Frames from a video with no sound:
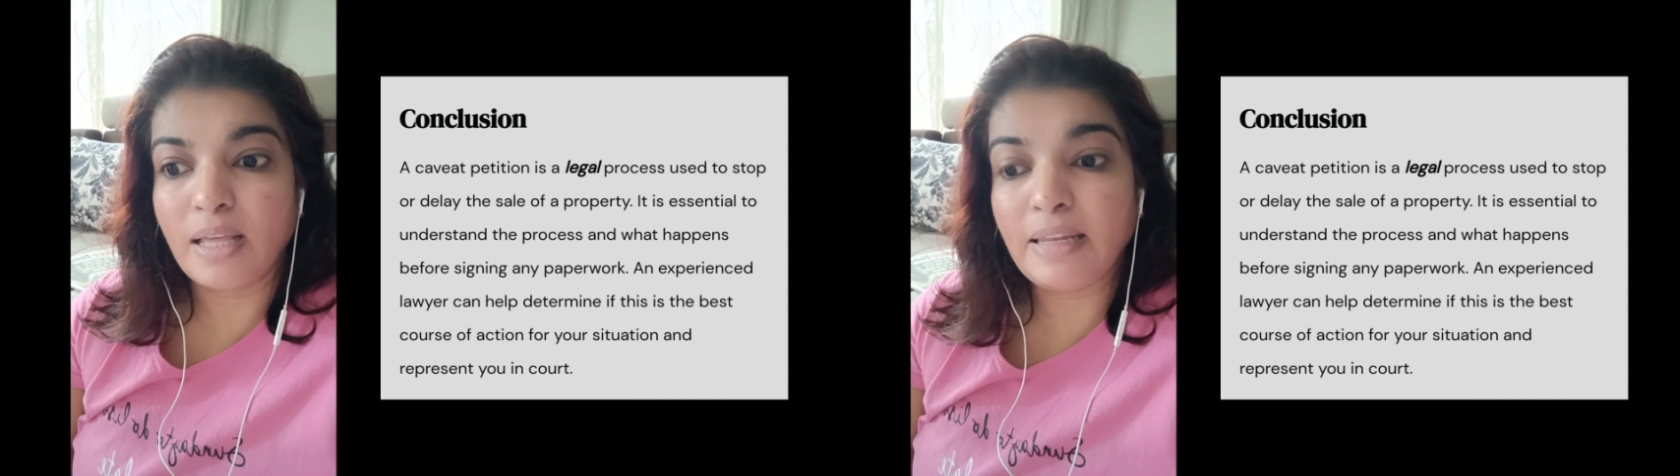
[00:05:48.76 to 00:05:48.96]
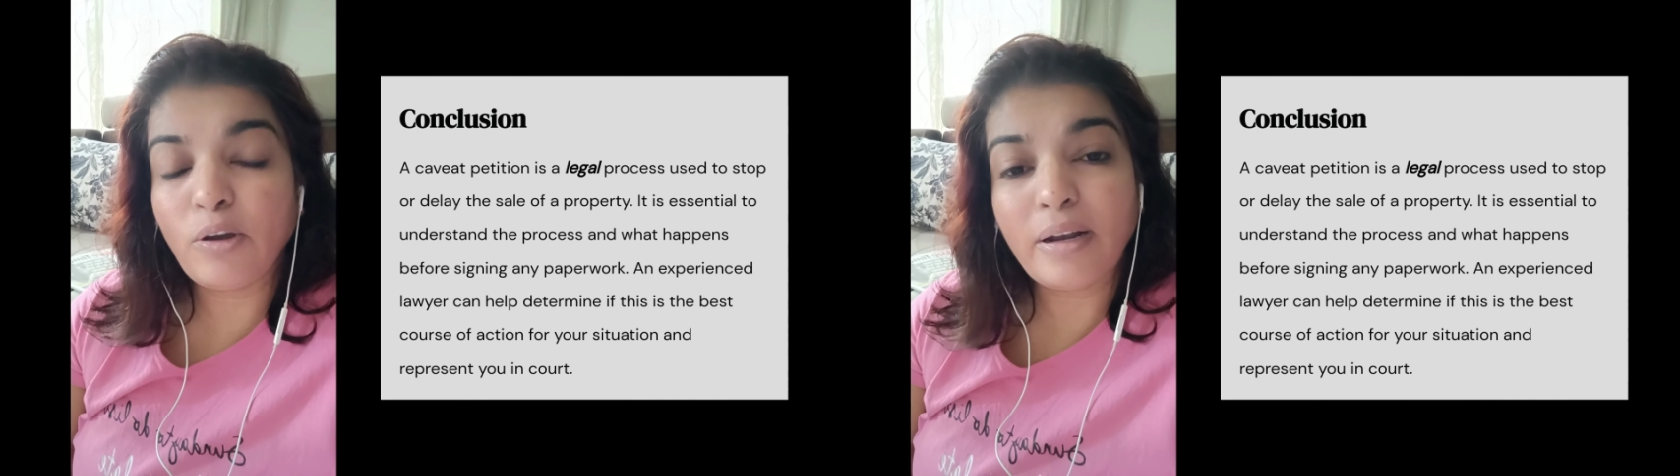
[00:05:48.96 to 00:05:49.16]

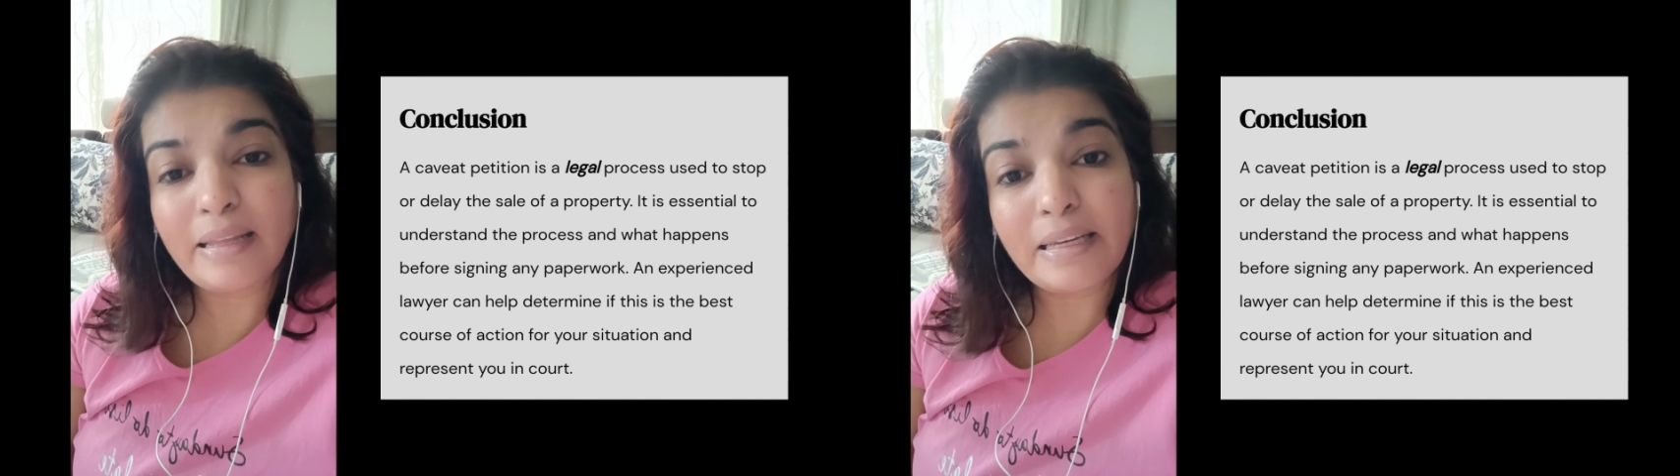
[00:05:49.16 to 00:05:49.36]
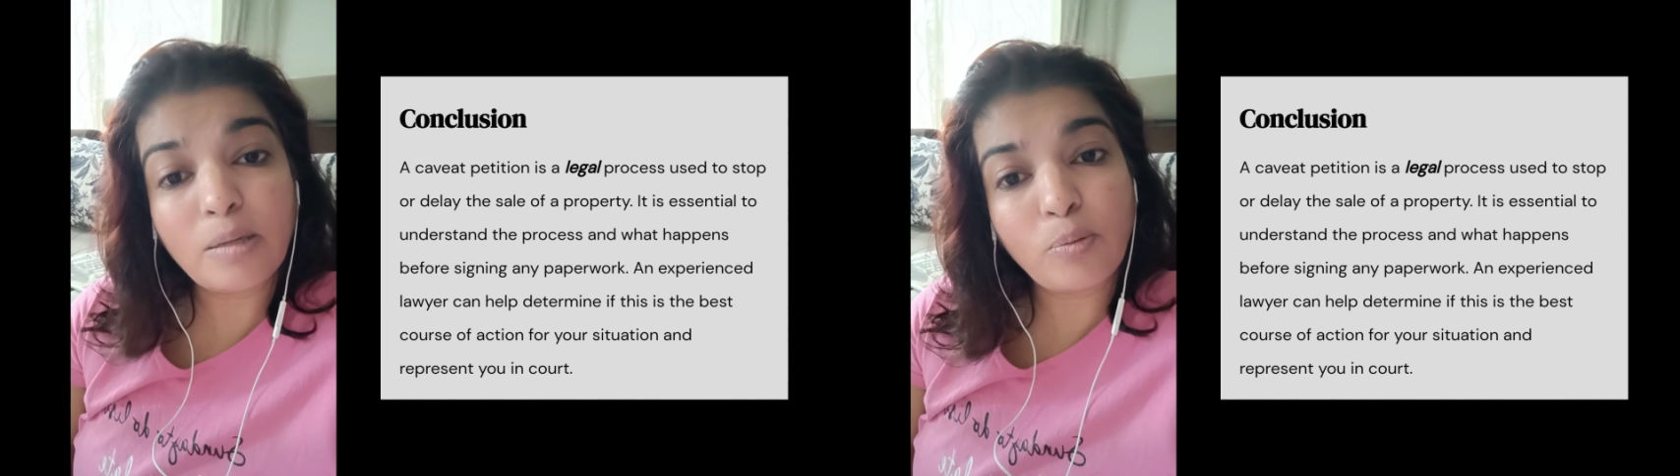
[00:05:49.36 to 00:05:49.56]
your
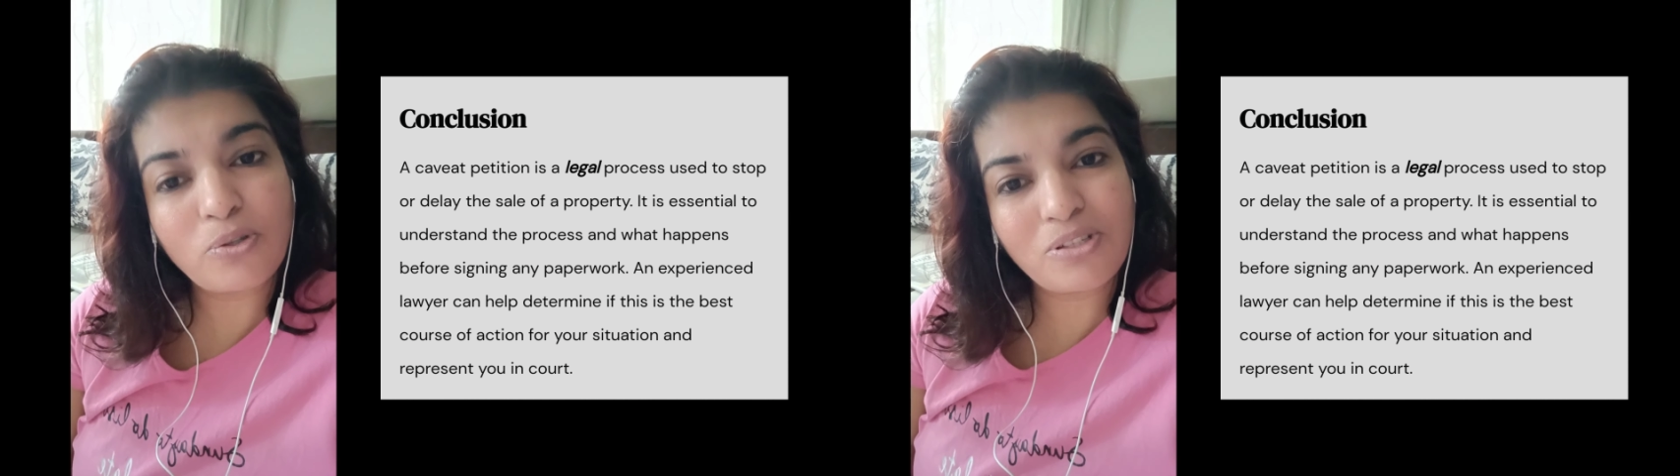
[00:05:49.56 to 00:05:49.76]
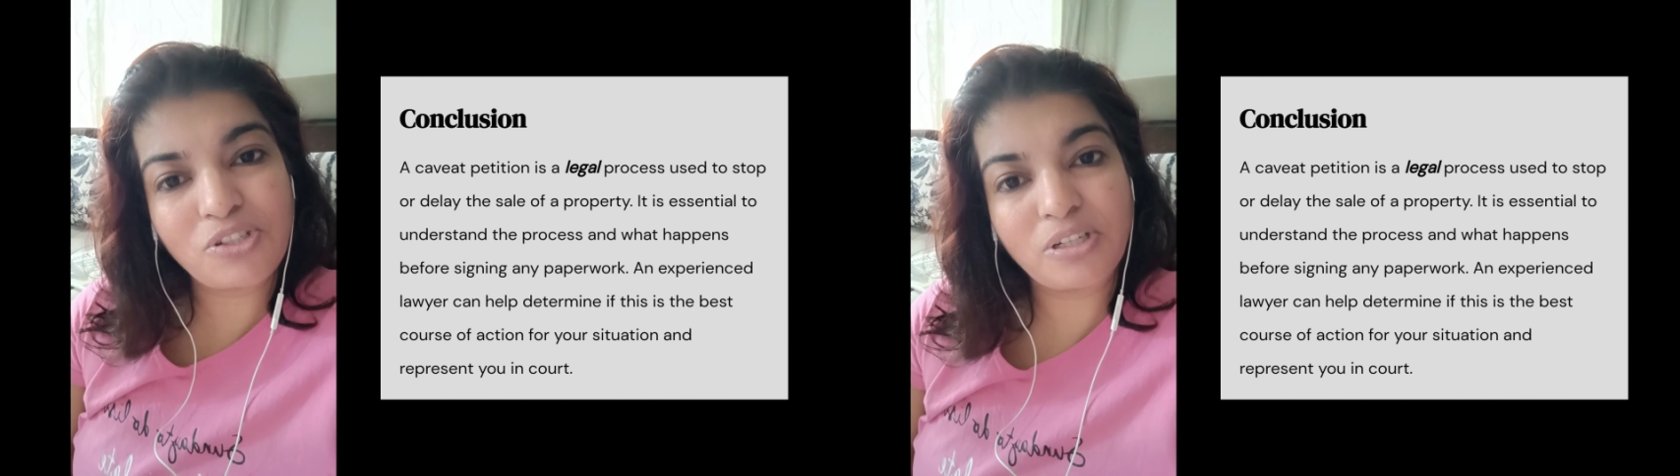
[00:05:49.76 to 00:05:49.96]
legal
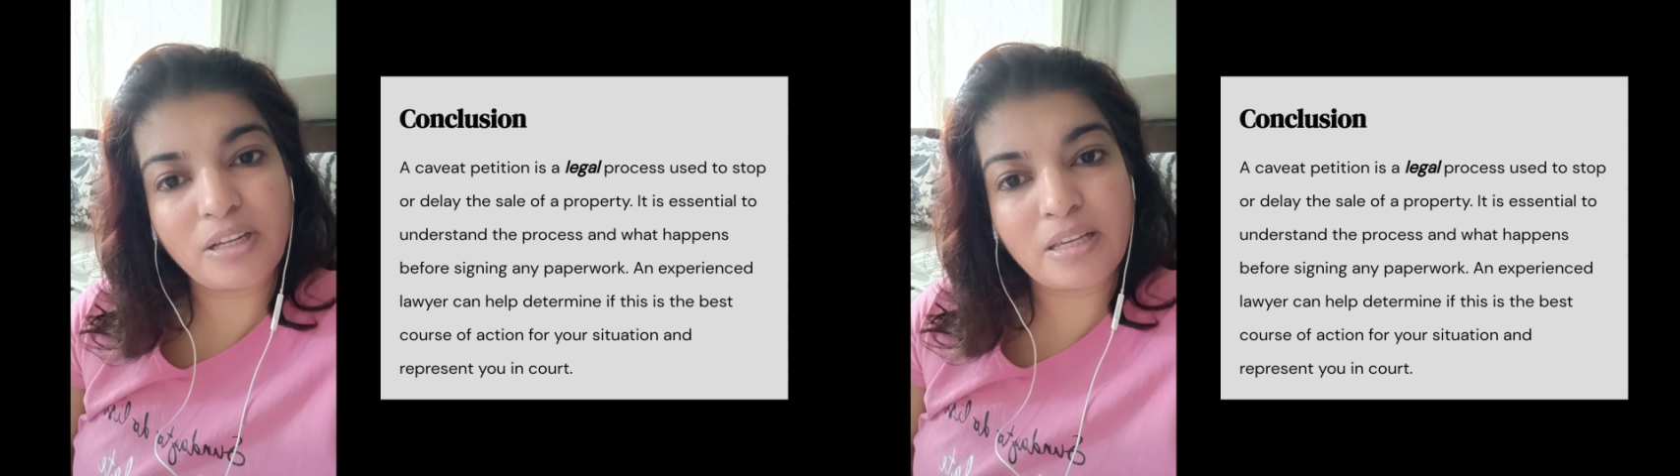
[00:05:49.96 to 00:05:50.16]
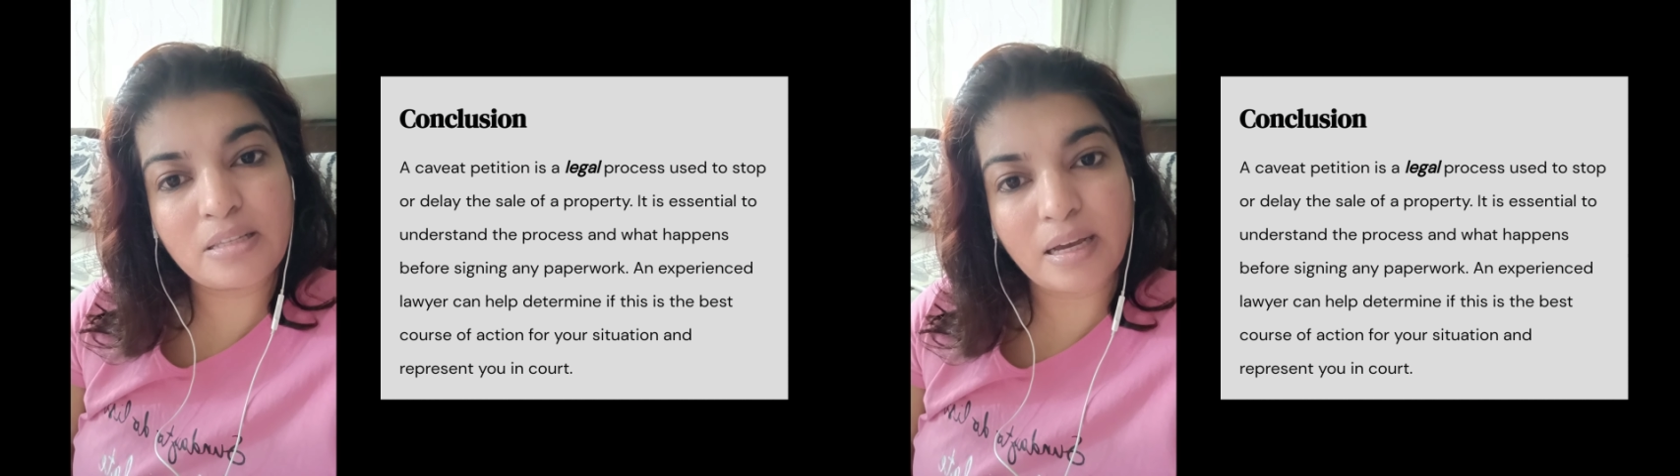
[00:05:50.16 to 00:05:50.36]

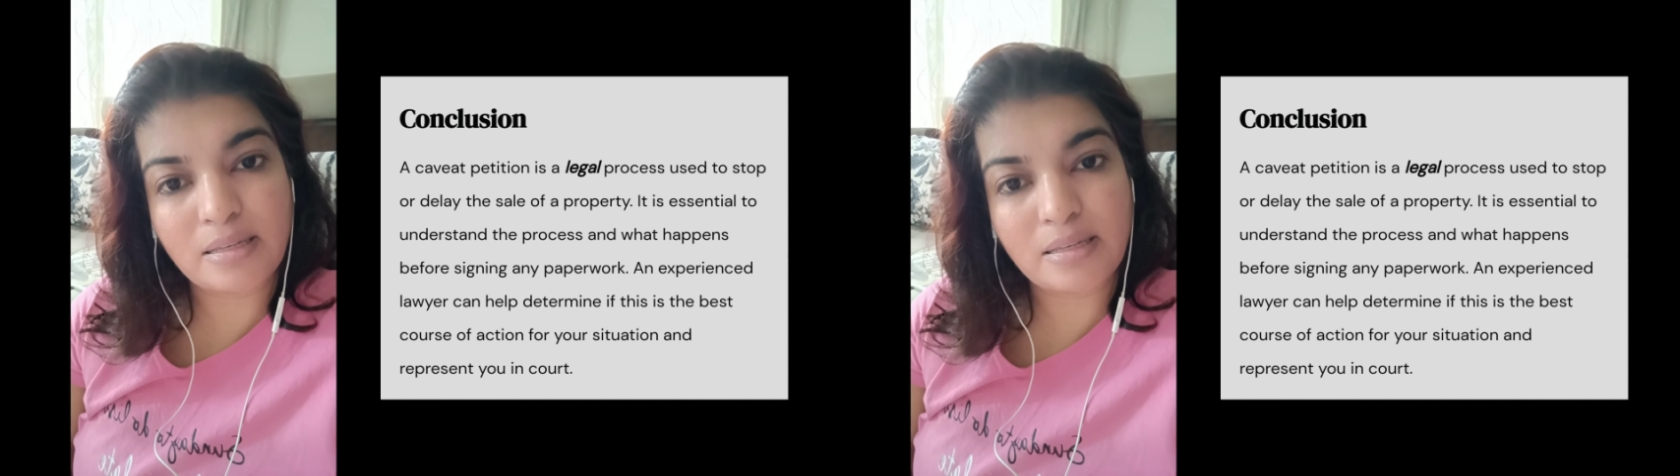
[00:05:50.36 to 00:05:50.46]
position is